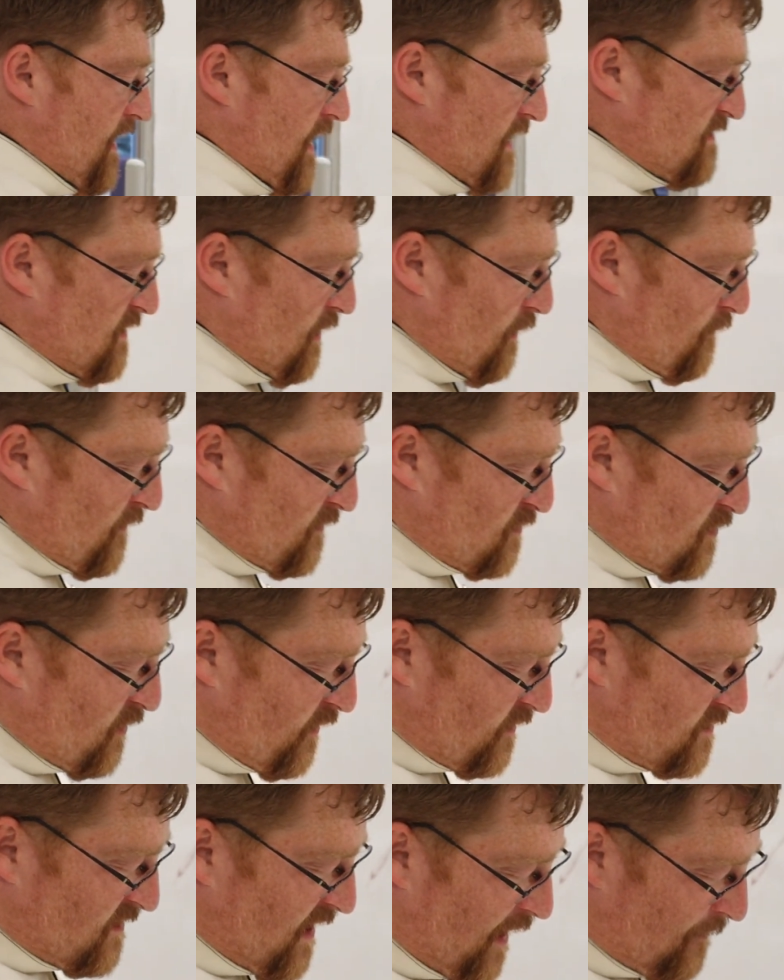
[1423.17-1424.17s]
And so the
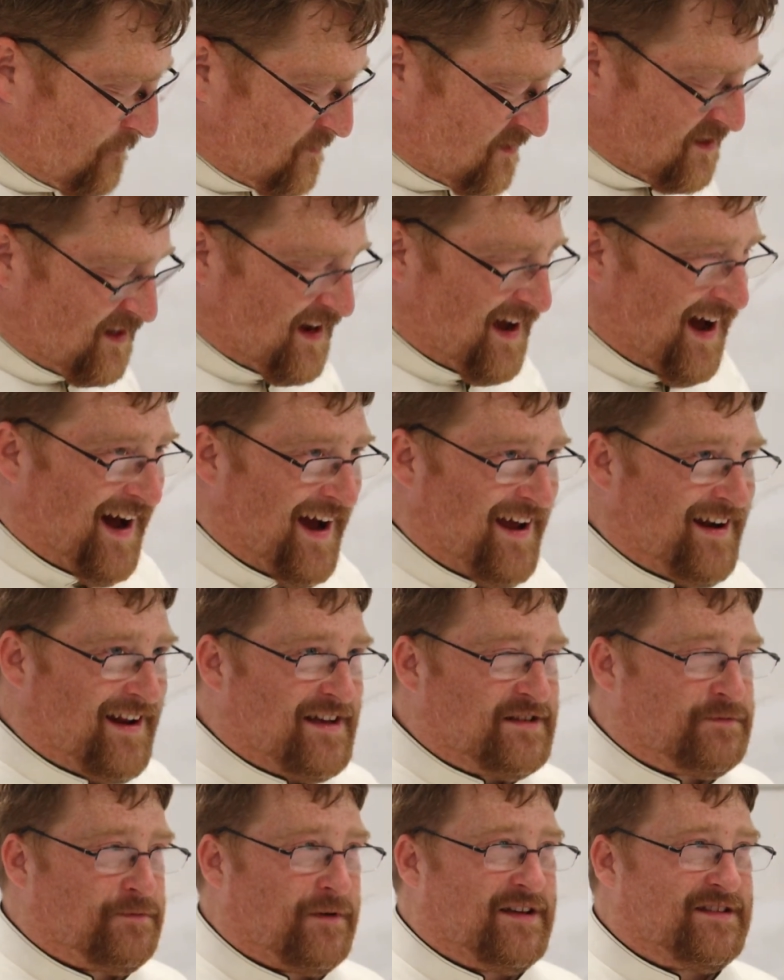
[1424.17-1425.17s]
church helps to guide
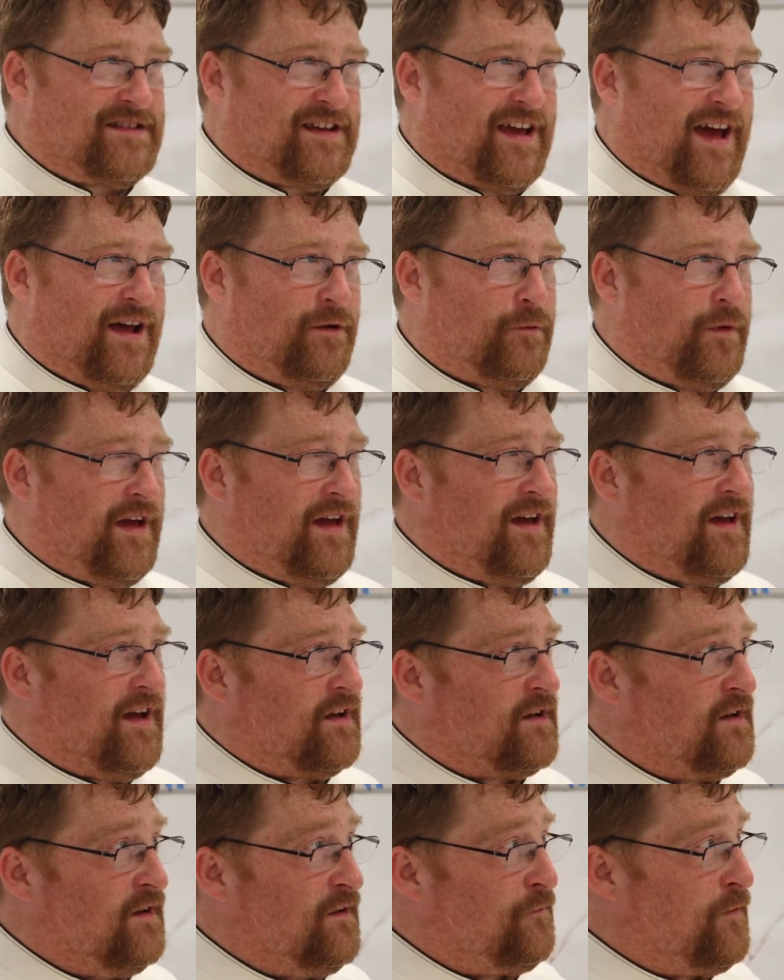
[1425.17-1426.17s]
us because, again, we can
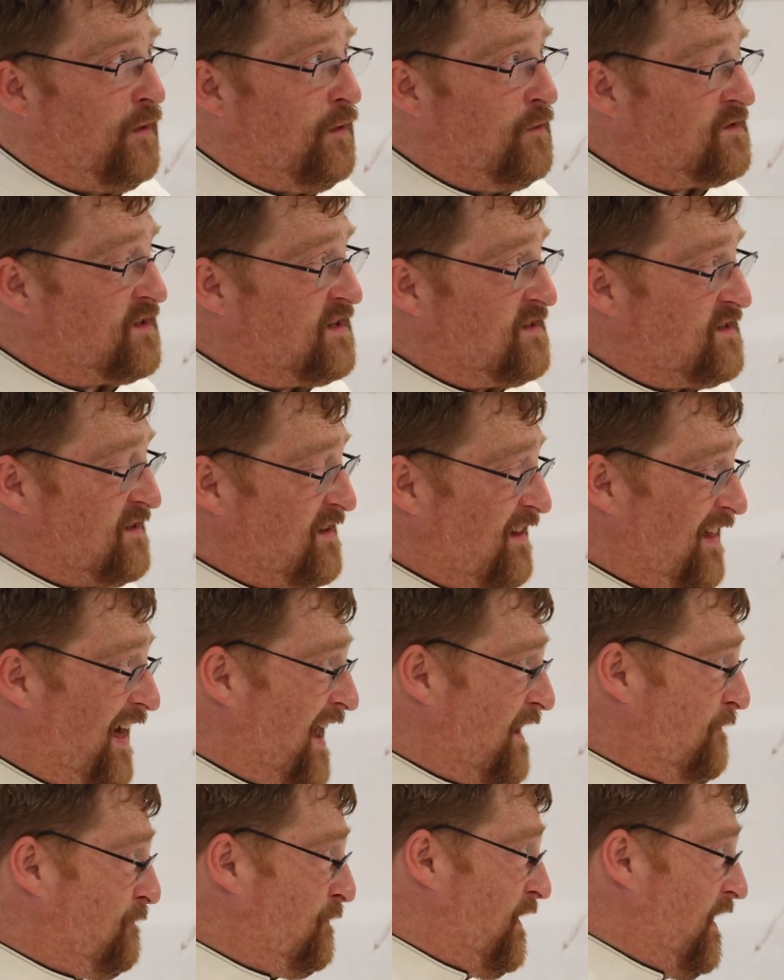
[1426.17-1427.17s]
get confused because there's a
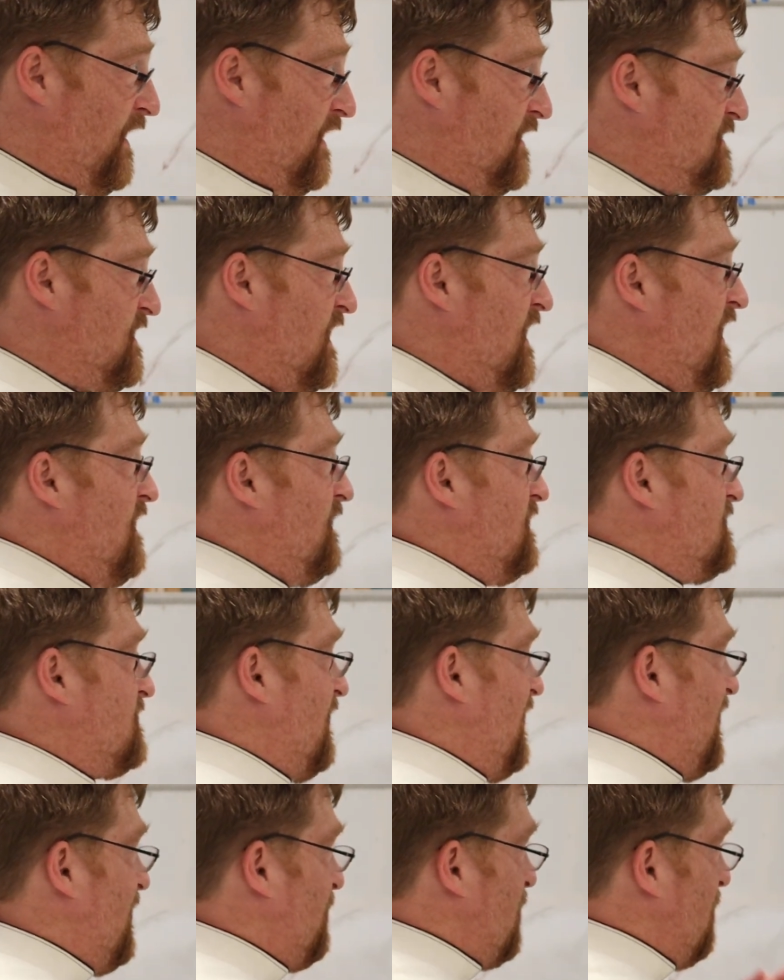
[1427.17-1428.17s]
lot of things, there's
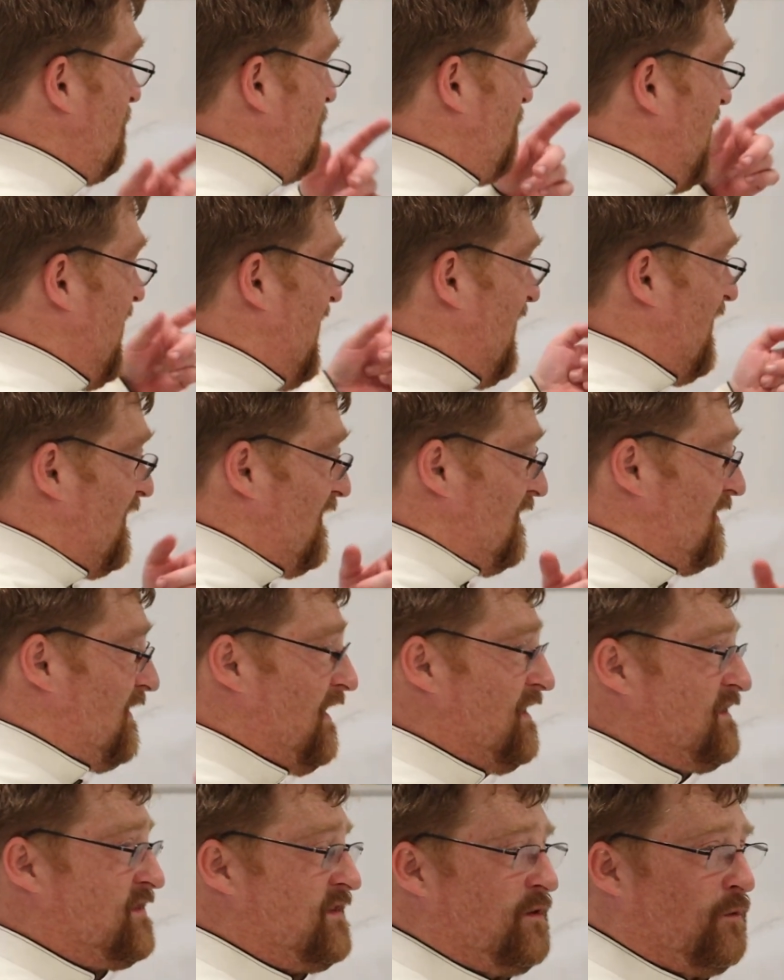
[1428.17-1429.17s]
a lot of competing
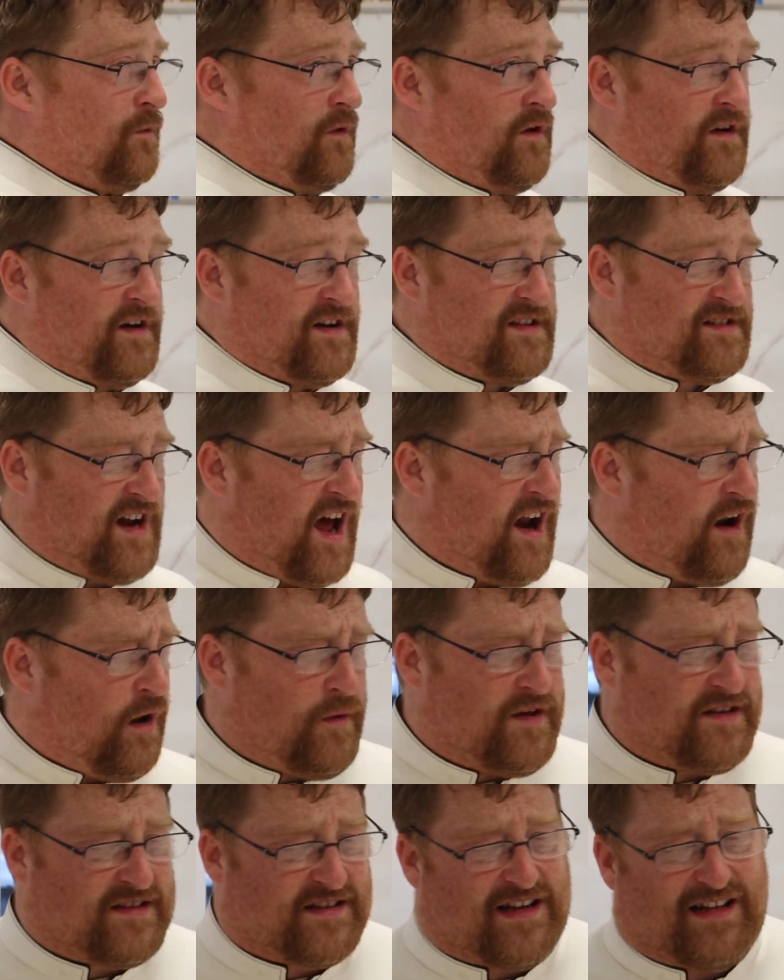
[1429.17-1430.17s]
things in the world, and it's not
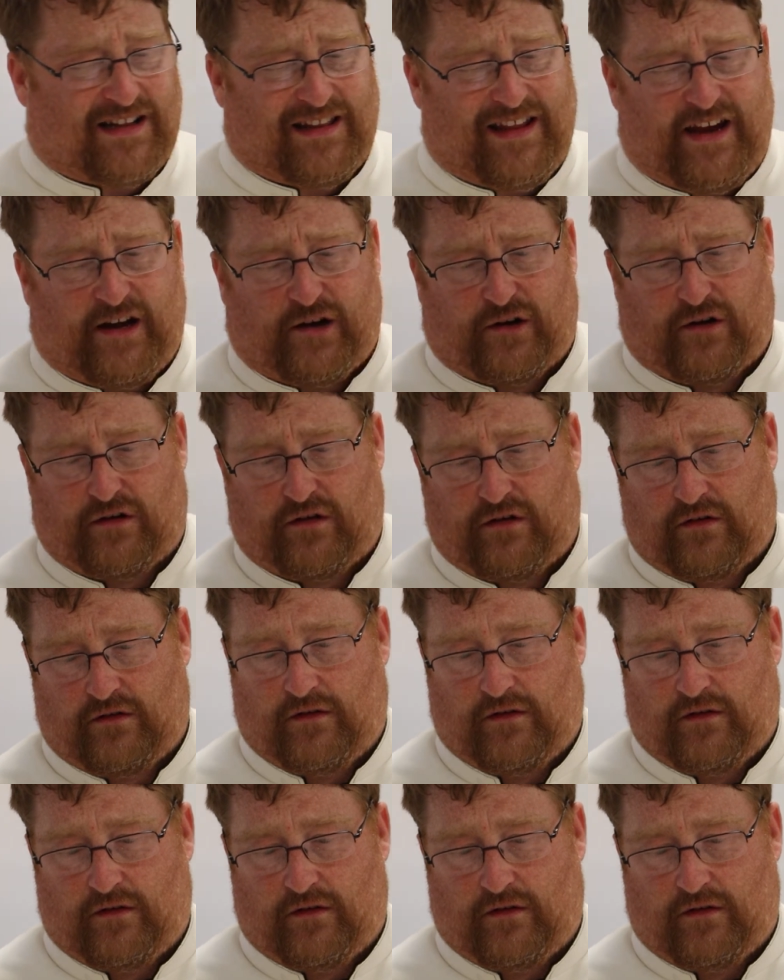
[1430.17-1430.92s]
always clear.